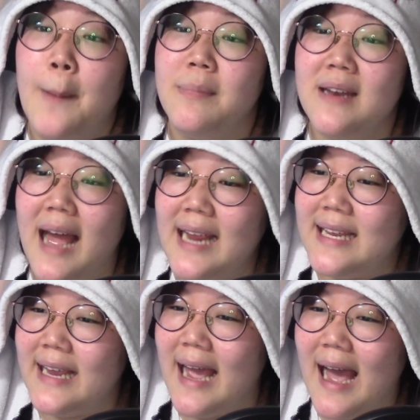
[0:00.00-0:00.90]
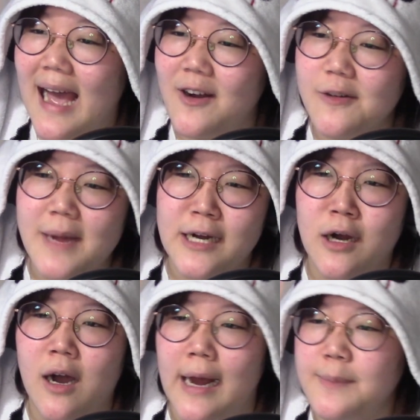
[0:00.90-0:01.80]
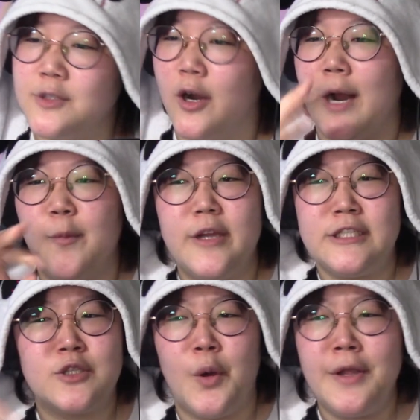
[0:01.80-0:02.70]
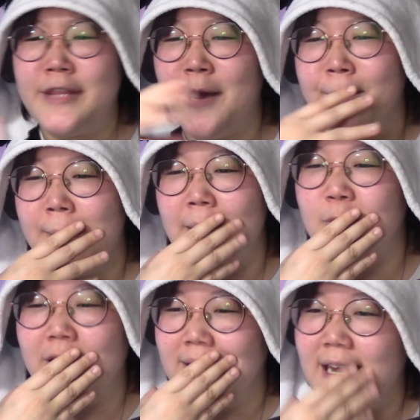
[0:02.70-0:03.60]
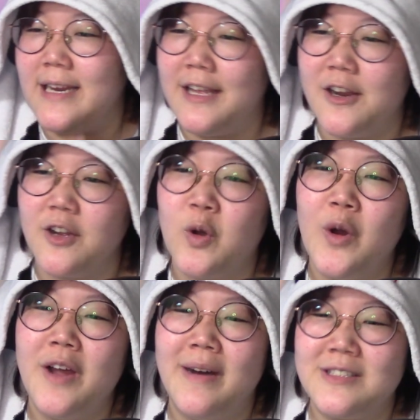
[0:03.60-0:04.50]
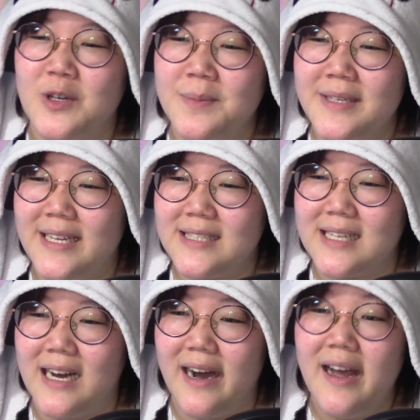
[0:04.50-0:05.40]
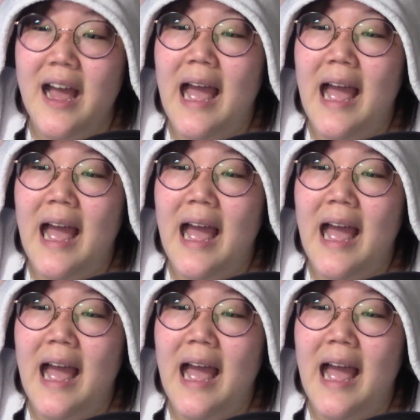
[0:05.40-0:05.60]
Black Cat. Oh my god, I'm sorry. We're just going down memory lane here. Kore wa zombie desu ka?